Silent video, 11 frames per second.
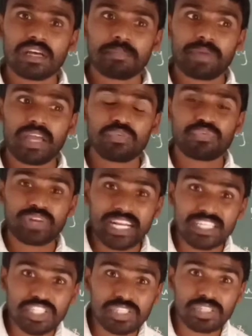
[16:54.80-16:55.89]
My
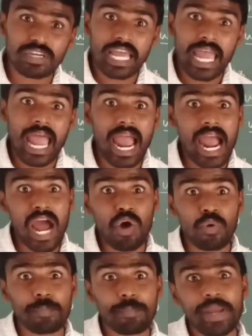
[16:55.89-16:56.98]
friends
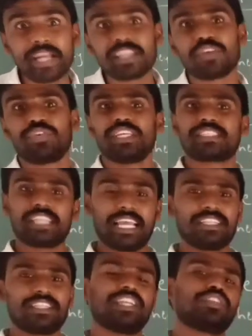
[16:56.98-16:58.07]
have paid the fees.
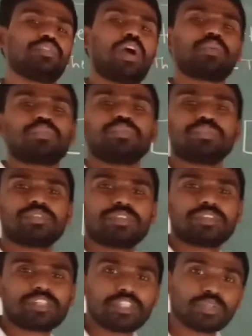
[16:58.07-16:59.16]
Like that you have to
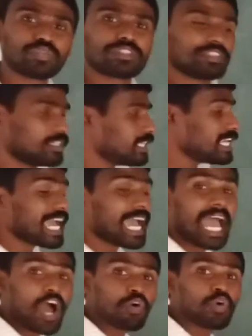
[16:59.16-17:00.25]
use the
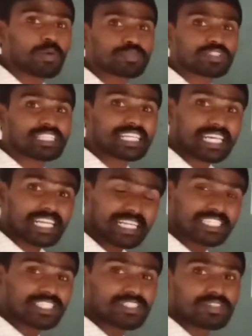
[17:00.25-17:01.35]
have verbs. The
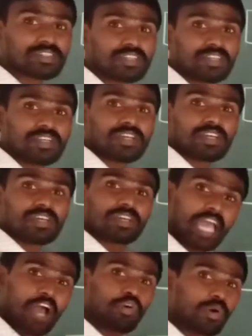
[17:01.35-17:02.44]
correct
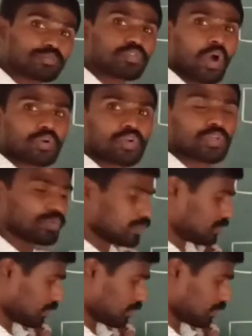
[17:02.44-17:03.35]
have verbs you have to use.